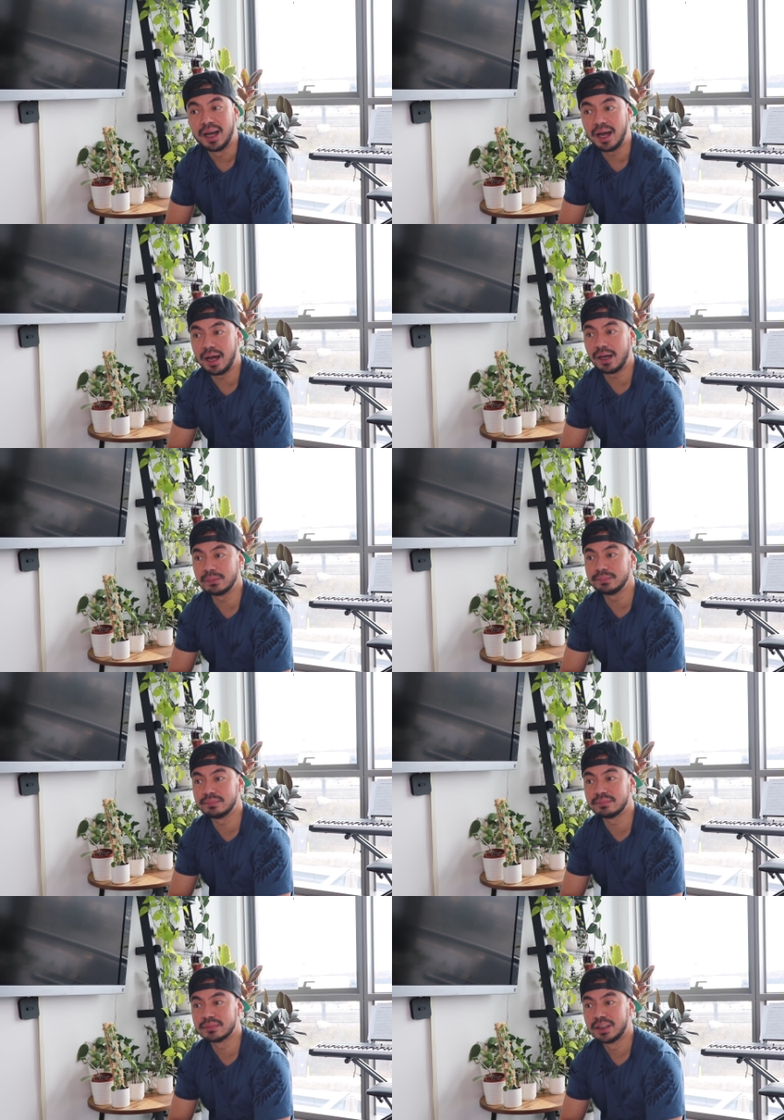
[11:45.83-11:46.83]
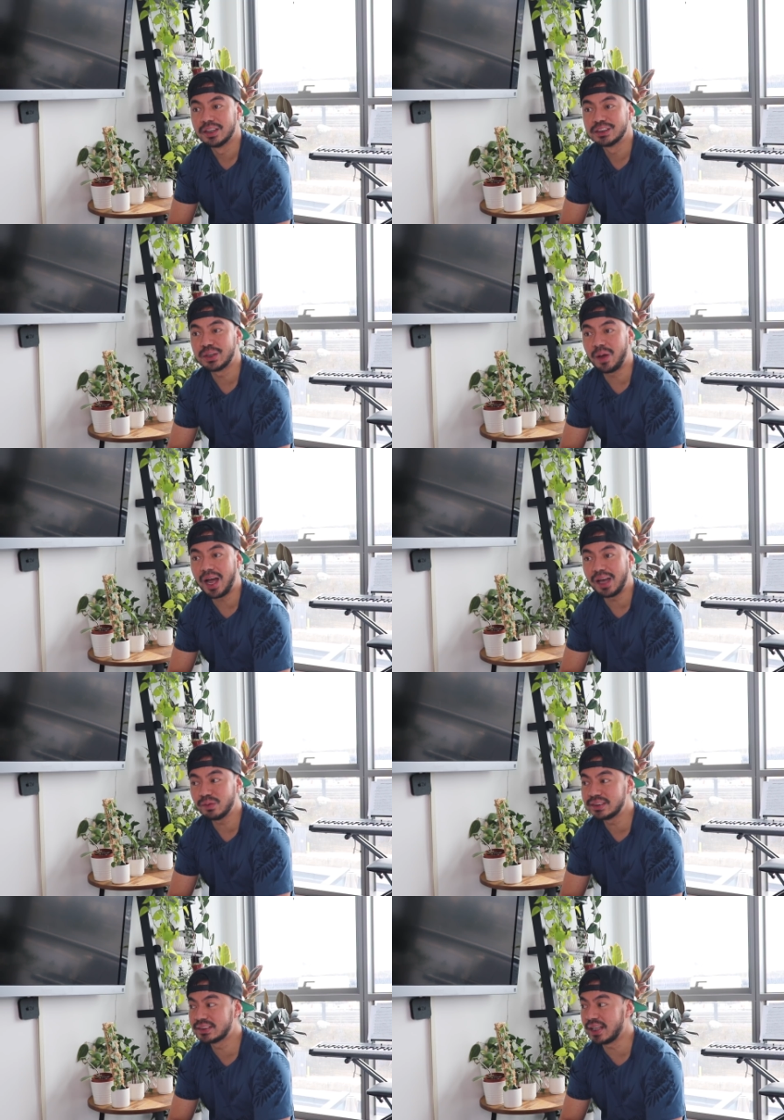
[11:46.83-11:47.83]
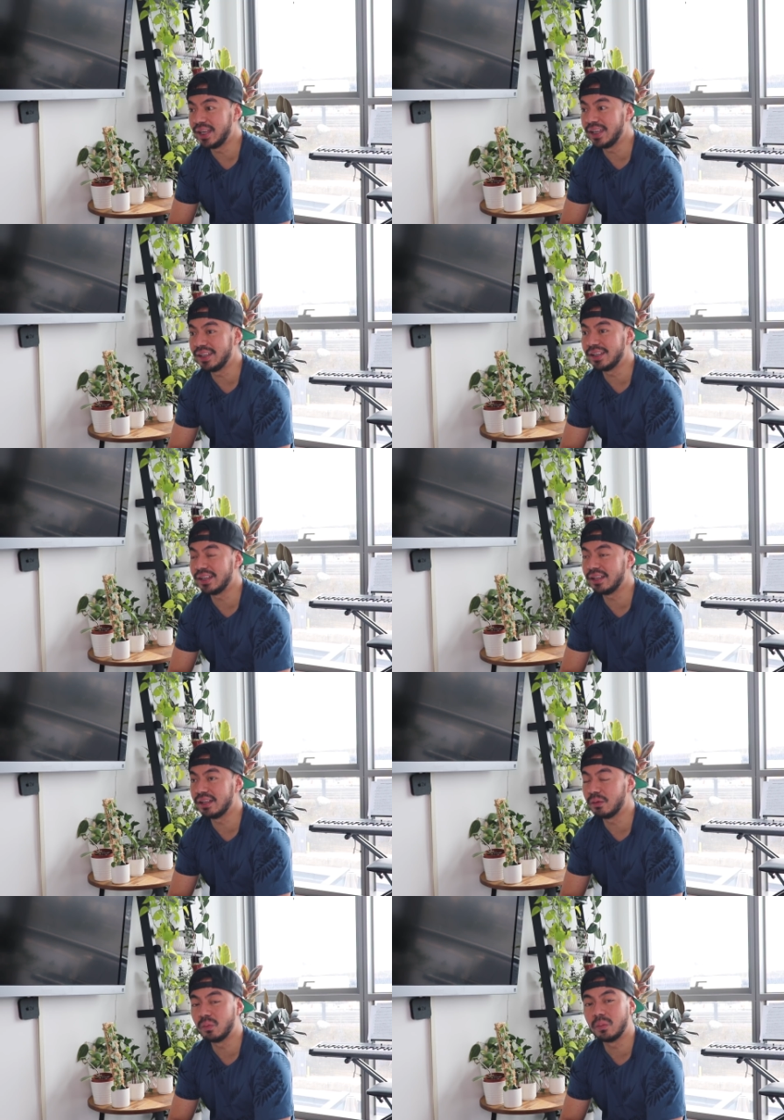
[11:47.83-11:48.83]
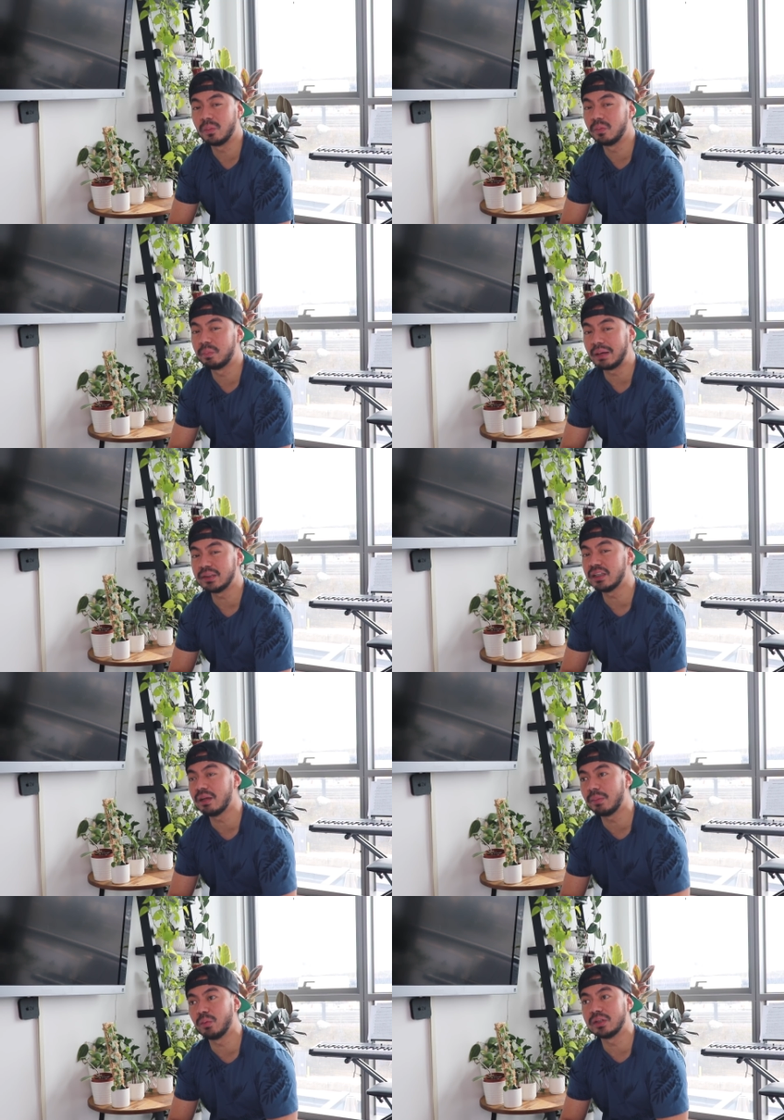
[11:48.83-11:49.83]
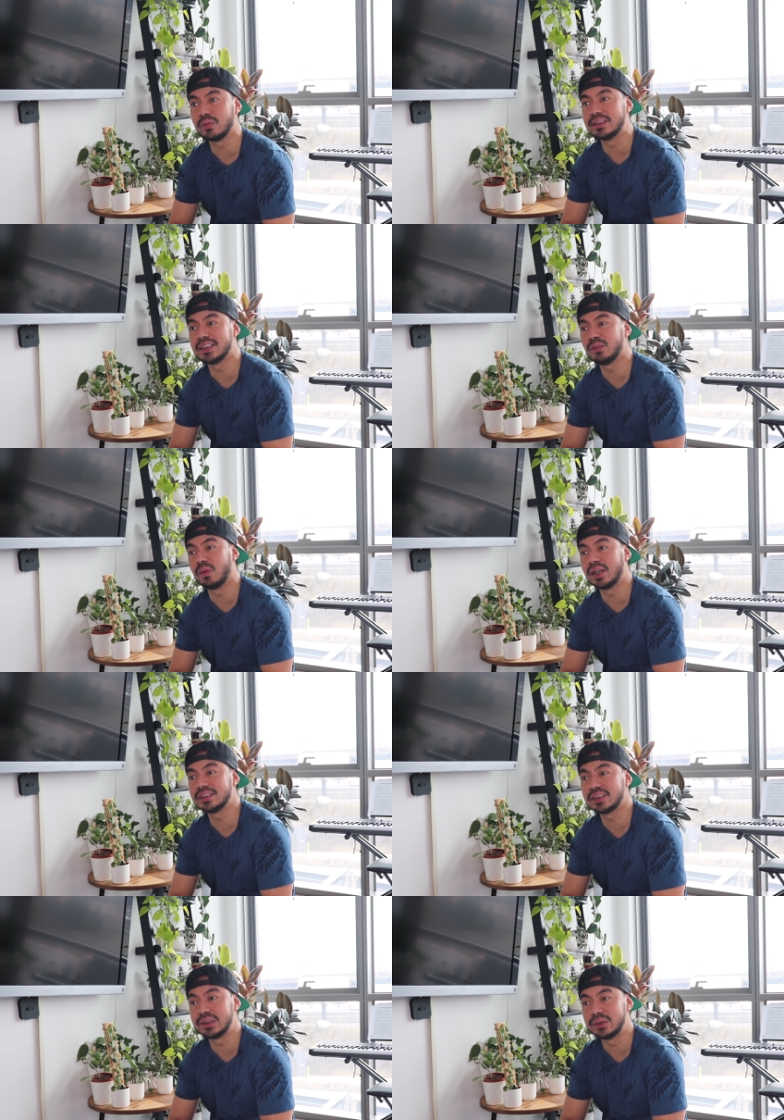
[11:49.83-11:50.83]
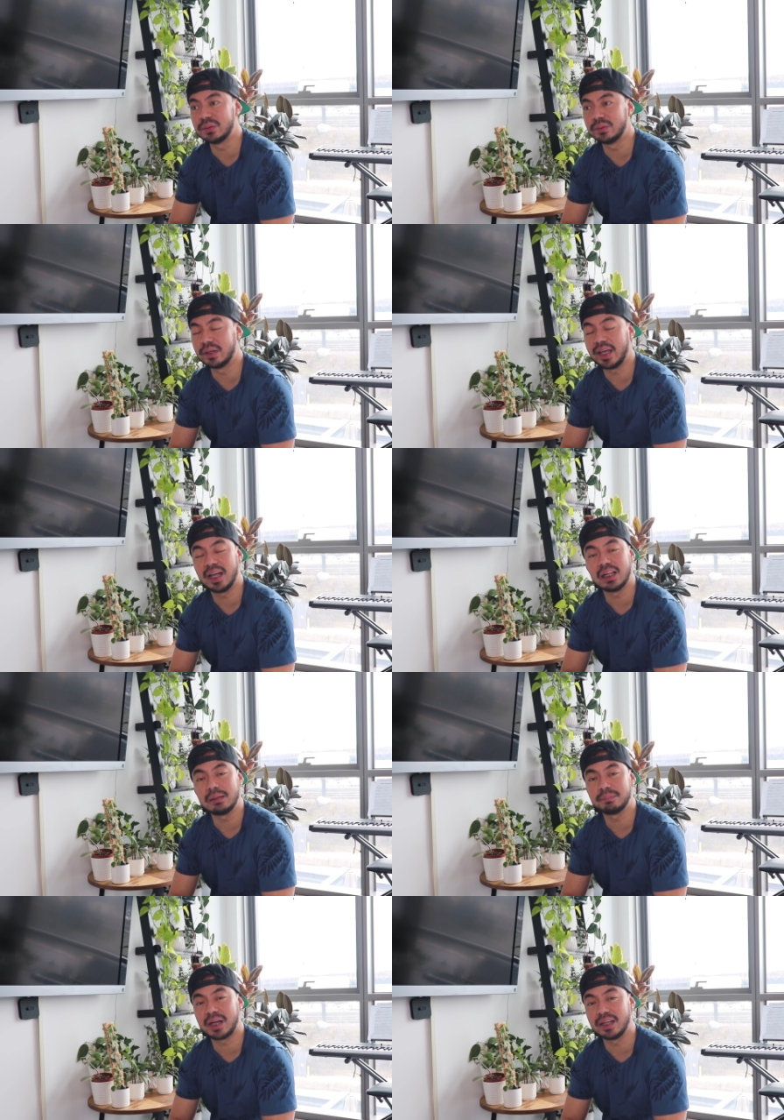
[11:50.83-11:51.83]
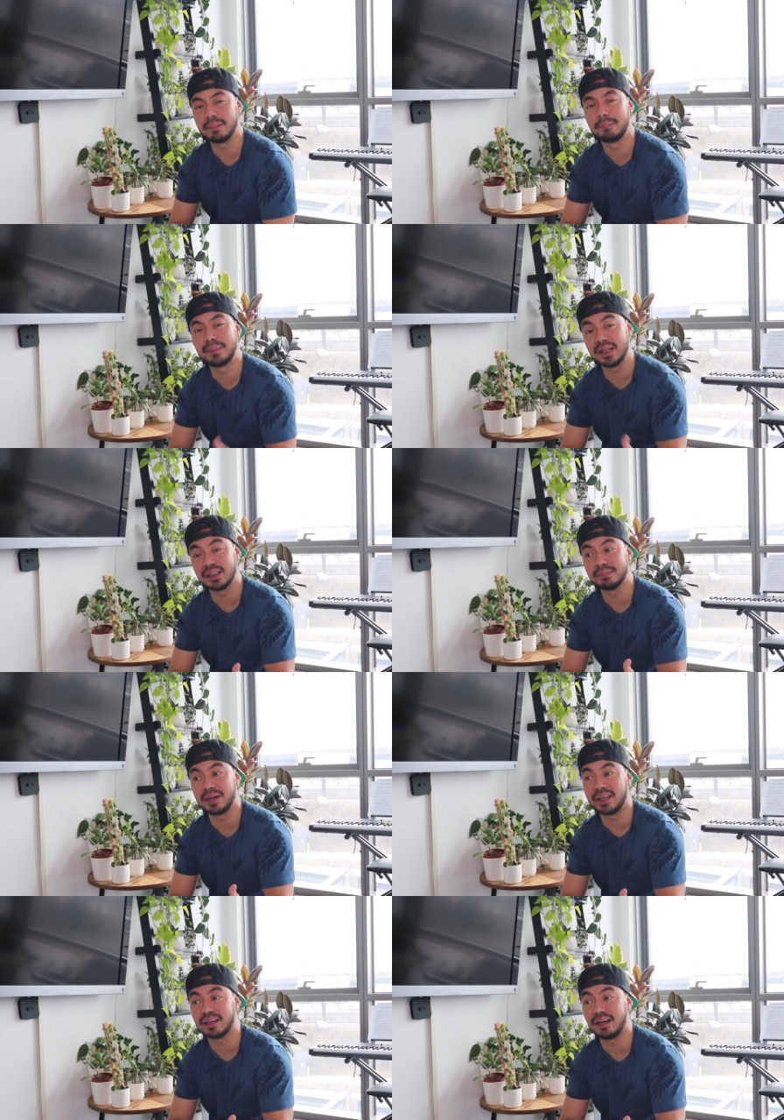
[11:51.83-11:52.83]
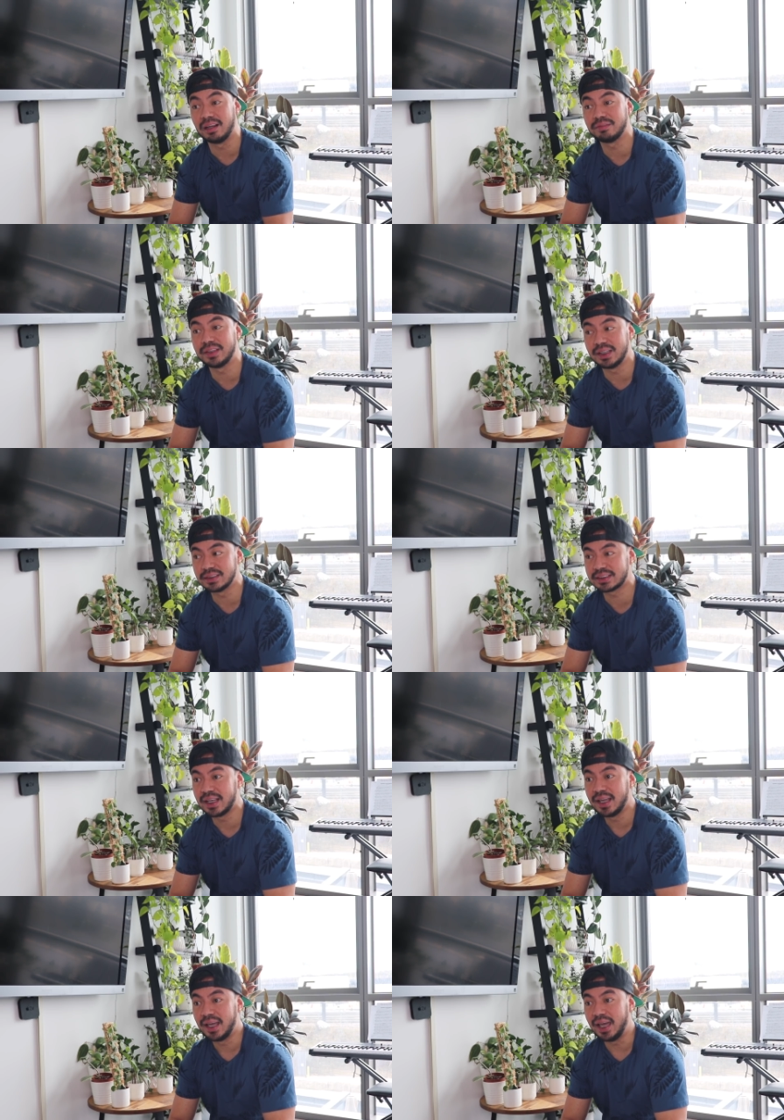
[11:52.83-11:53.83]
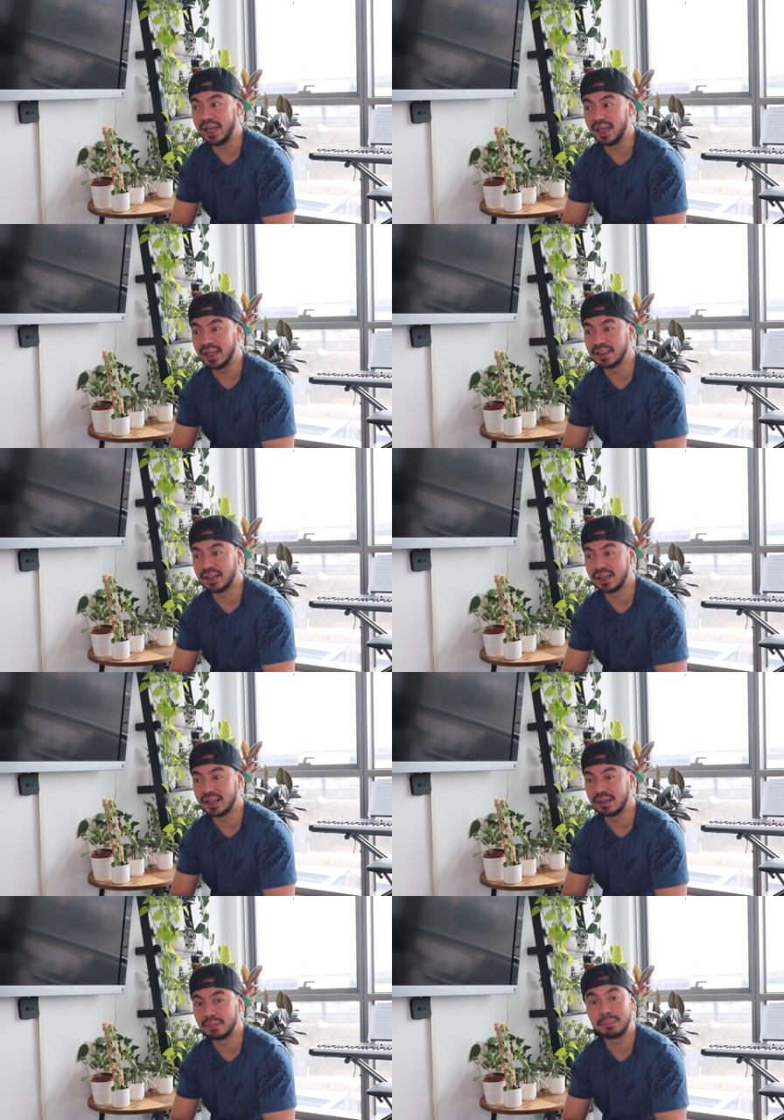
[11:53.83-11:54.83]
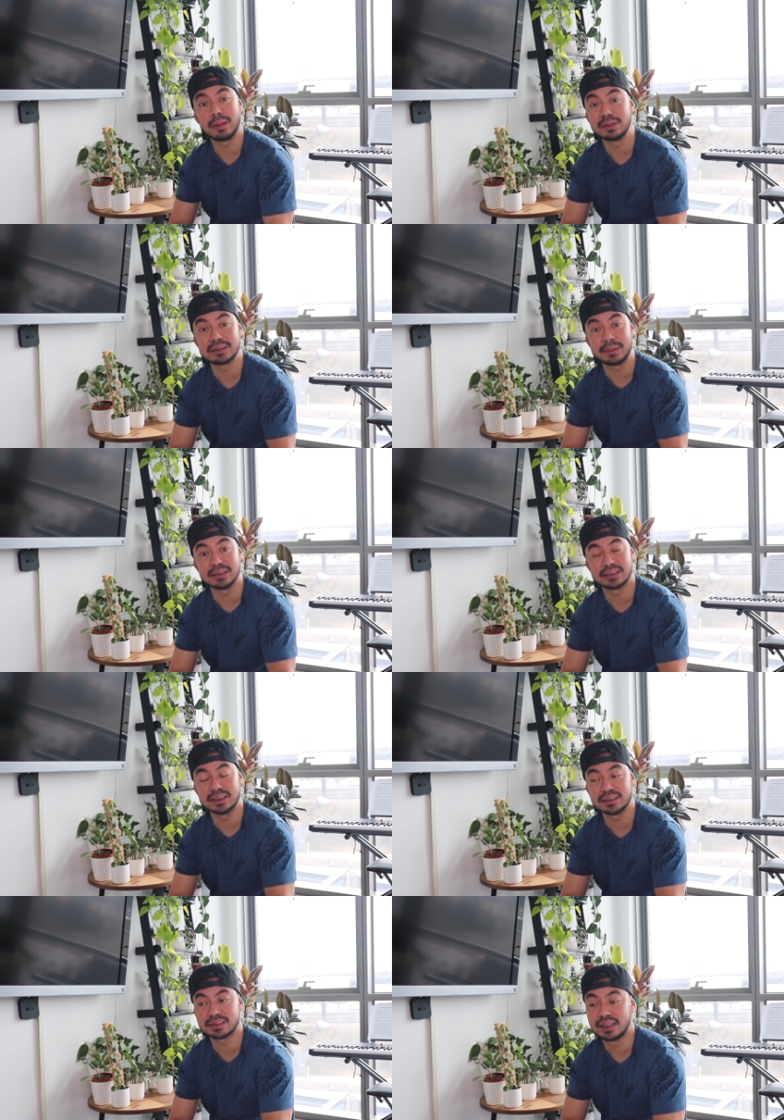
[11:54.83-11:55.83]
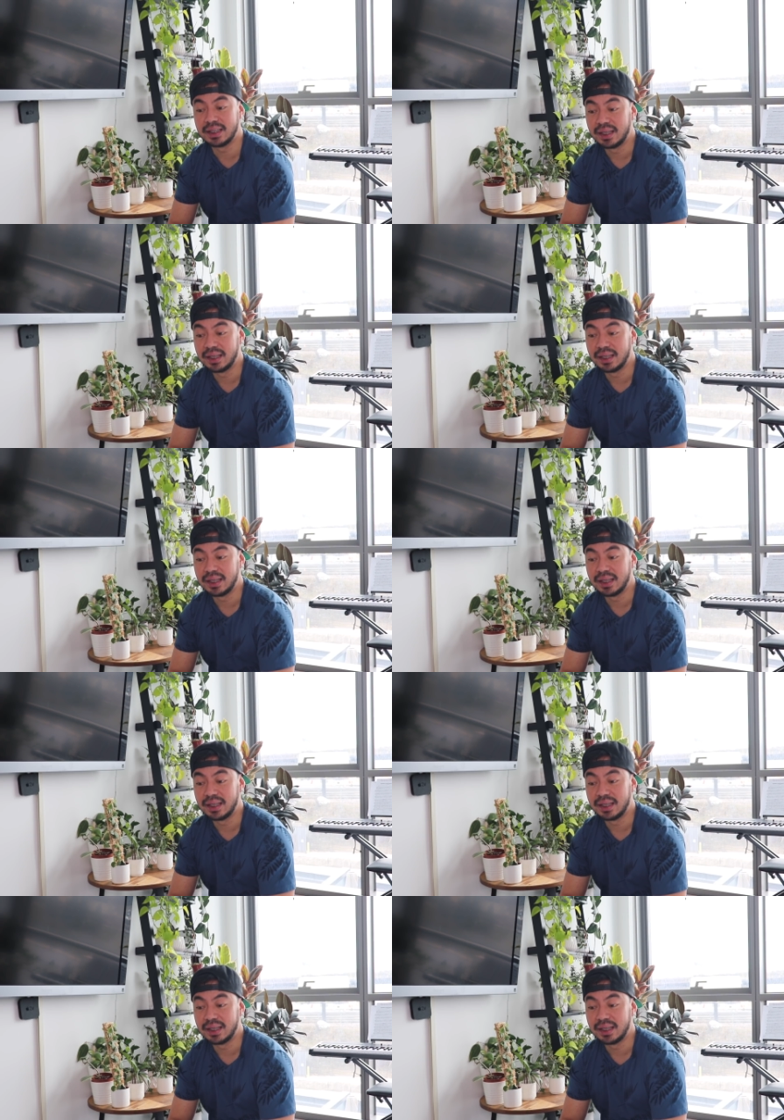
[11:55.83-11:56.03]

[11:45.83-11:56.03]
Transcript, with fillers: Um, so I would say probably the number one reason was to help kind of build my confidence and uh, my public speaking skills